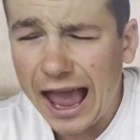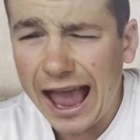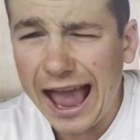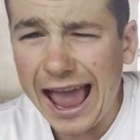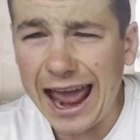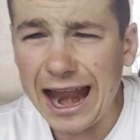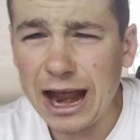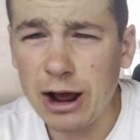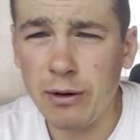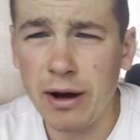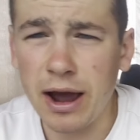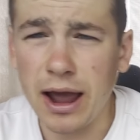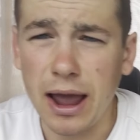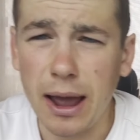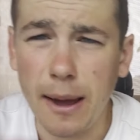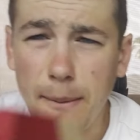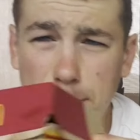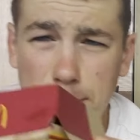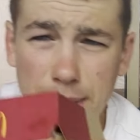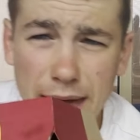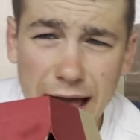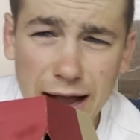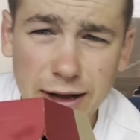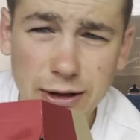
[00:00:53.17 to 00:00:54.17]
Anyway,
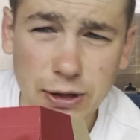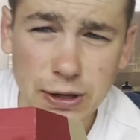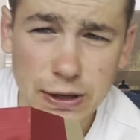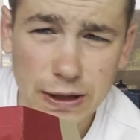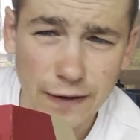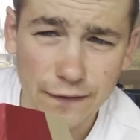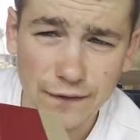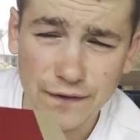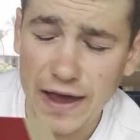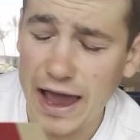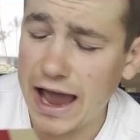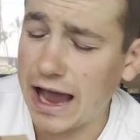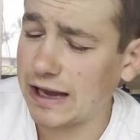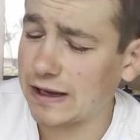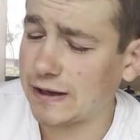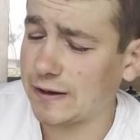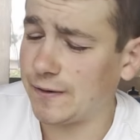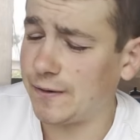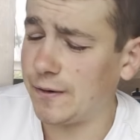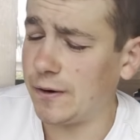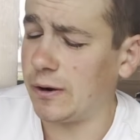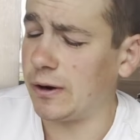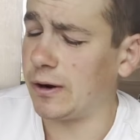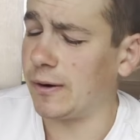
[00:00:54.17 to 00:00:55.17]
back to the fast
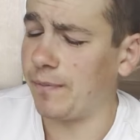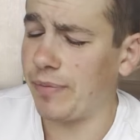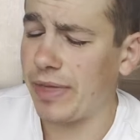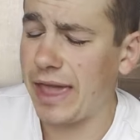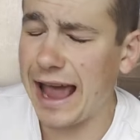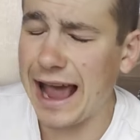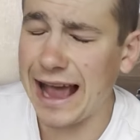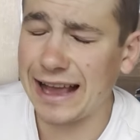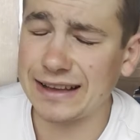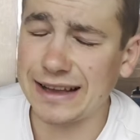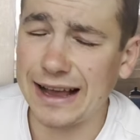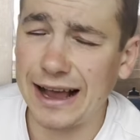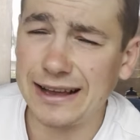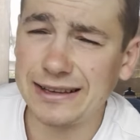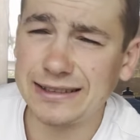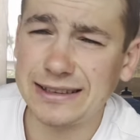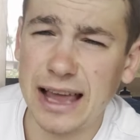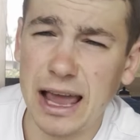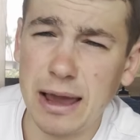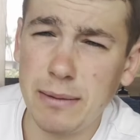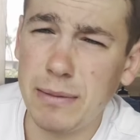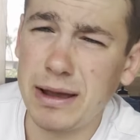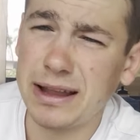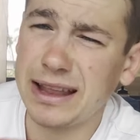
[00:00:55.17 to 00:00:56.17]
food. As I was
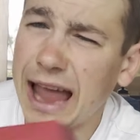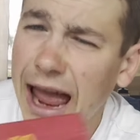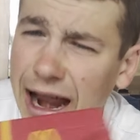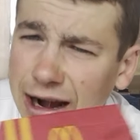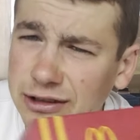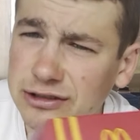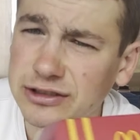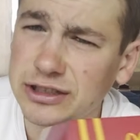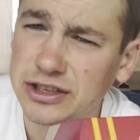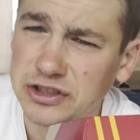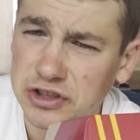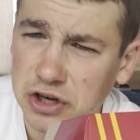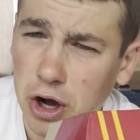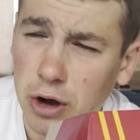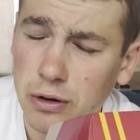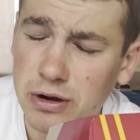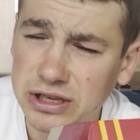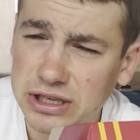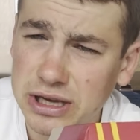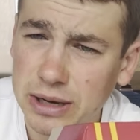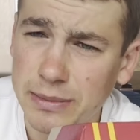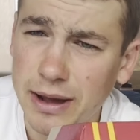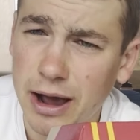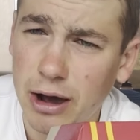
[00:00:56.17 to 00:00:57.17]
saying, McDonald's doesn't
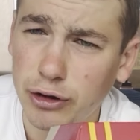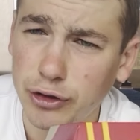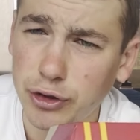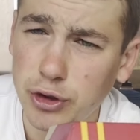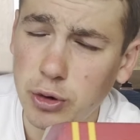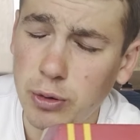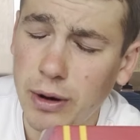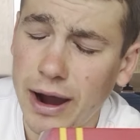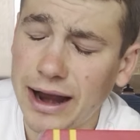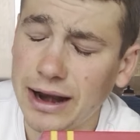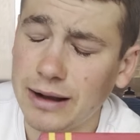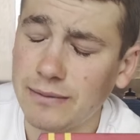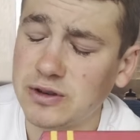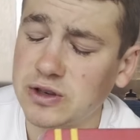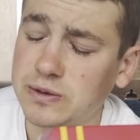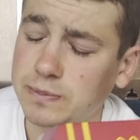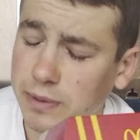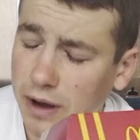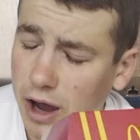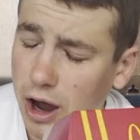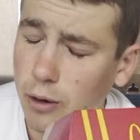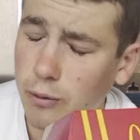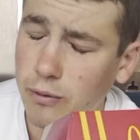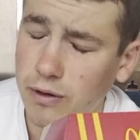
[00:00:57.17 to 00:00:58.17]
always come out with new items,
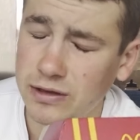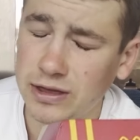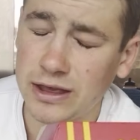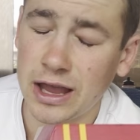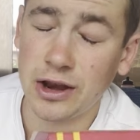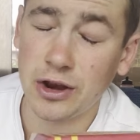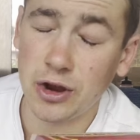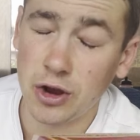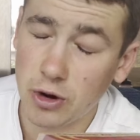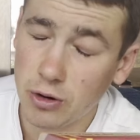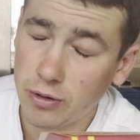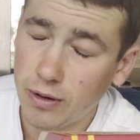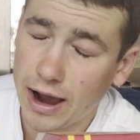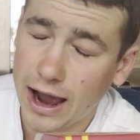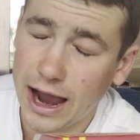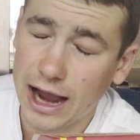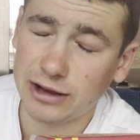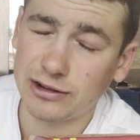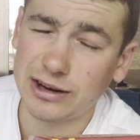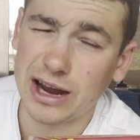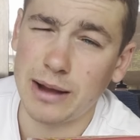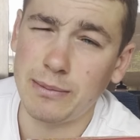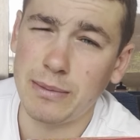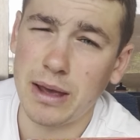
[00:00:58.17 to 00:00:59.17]
but when they do, I
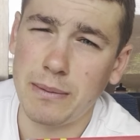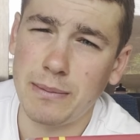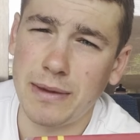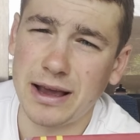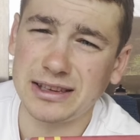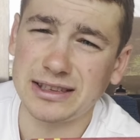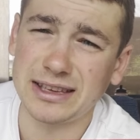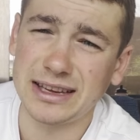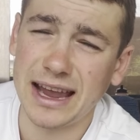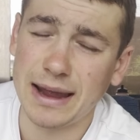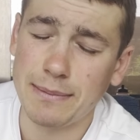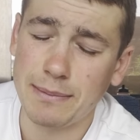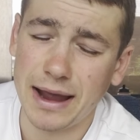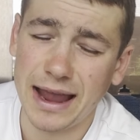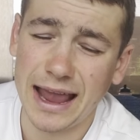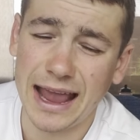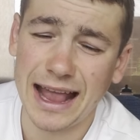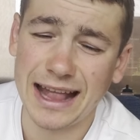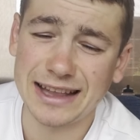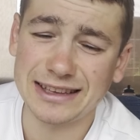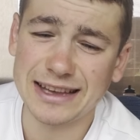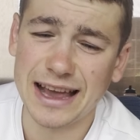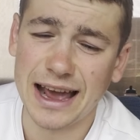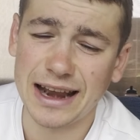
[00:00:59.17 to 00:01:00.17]
try my best to get my
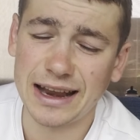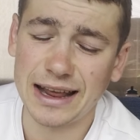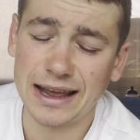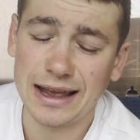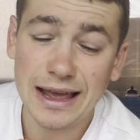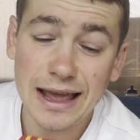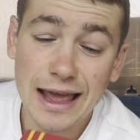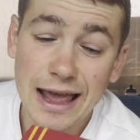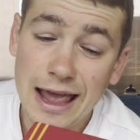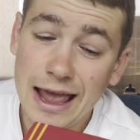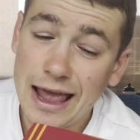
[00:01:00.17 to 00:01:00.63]
hands on it.